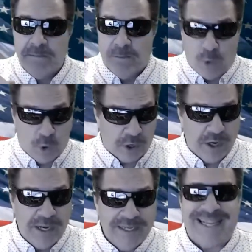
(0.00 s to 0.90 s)
More
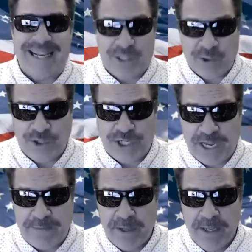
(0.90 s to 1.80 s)

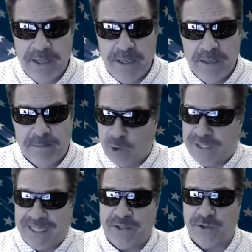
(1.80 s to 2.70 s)
censorship, more
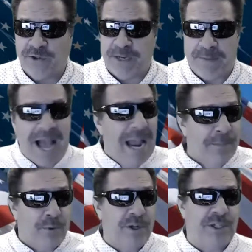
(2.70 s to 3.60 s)
censorship. I
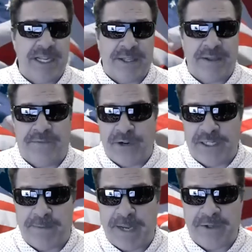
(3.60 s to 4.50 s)
appreciate the free
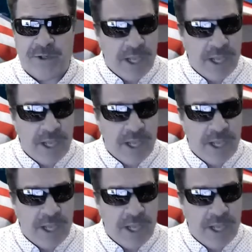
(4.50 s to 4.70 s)
speech.